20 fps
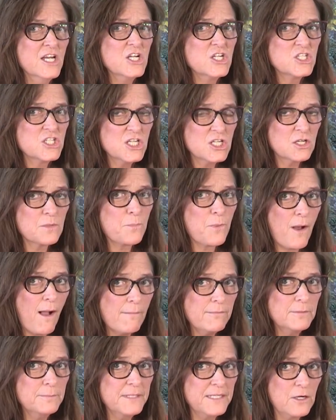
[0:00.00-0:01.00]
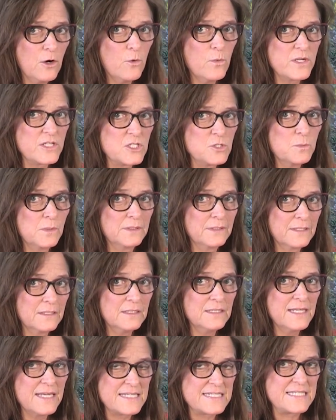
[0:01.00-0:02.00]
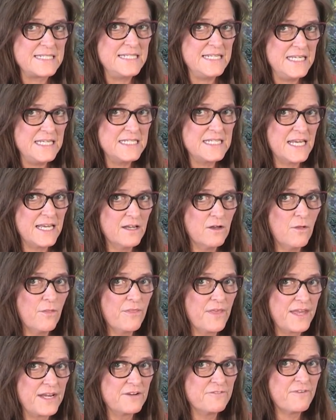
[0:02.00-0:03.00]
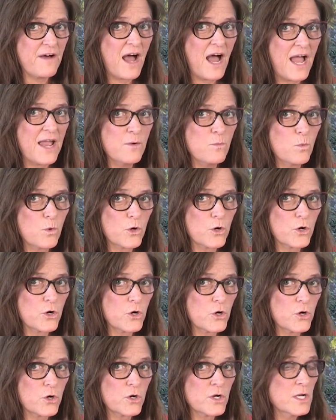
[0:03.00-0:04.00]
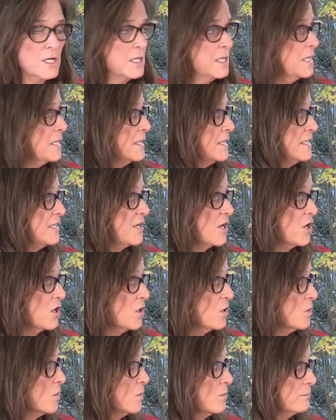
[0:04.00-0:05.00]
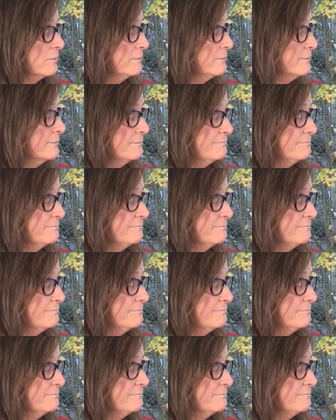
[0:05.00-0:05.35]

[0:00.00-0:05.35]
she could probably go into a little less detail than if I were, you know,